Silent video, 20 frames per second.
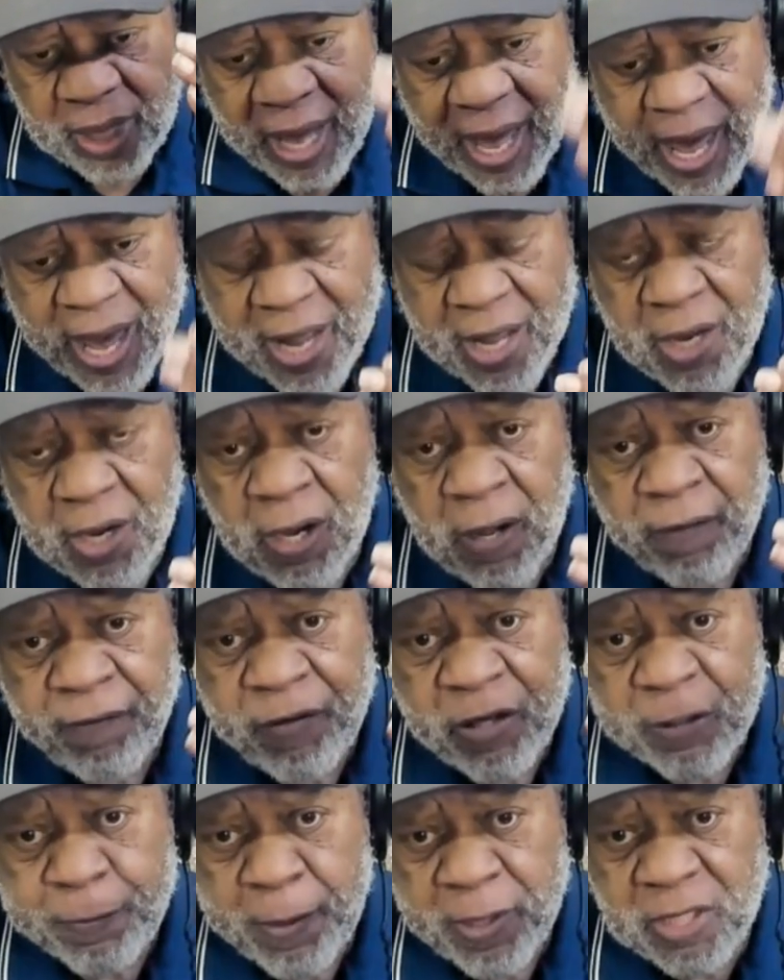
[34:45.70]
lack
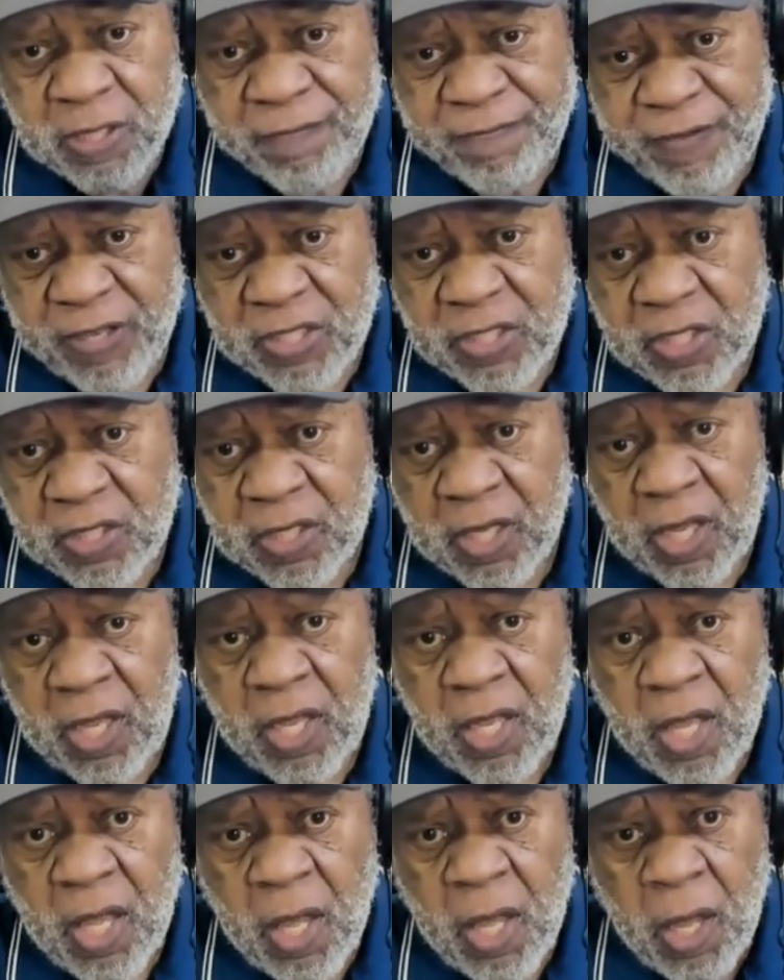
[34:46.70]
of the
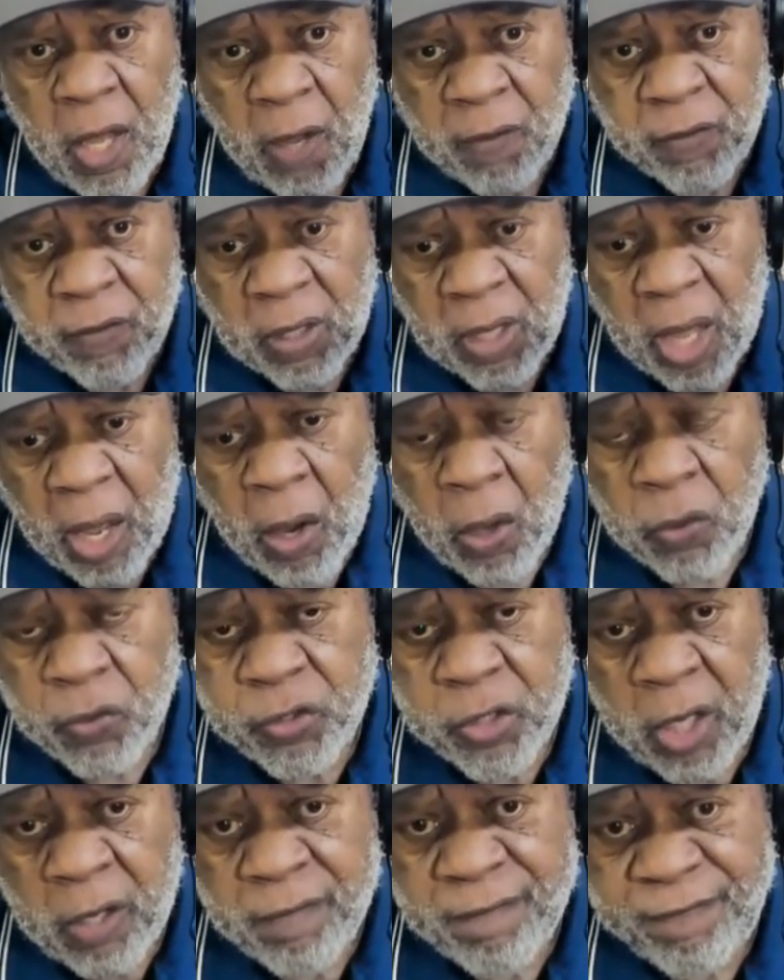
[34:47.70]
specificity of the
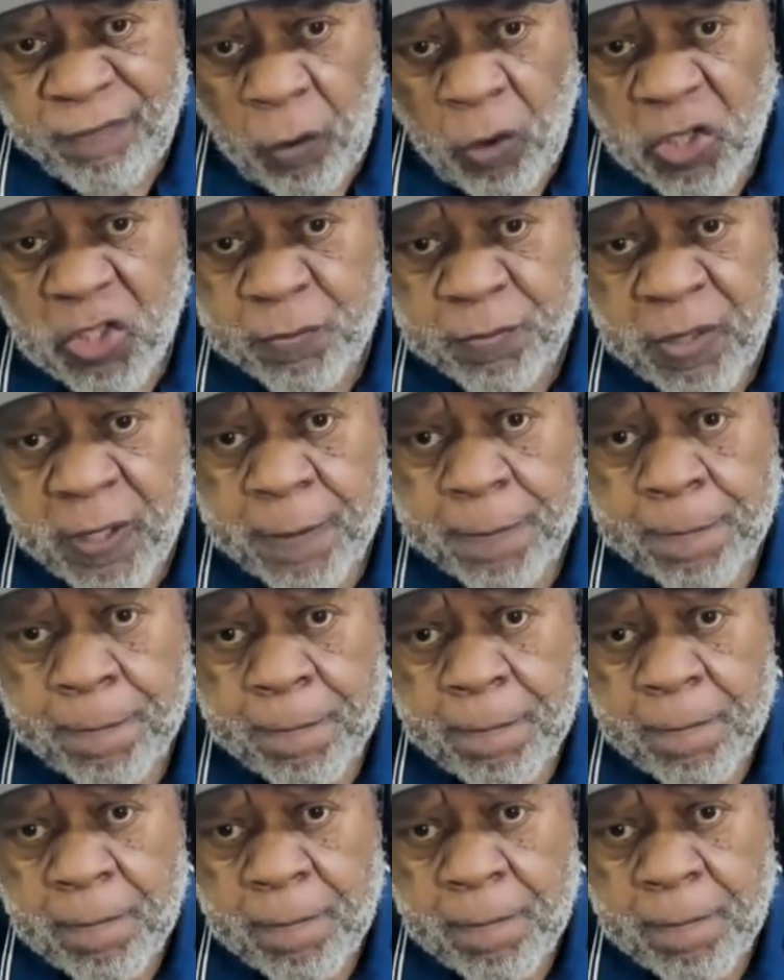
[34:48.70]
law's enforcement,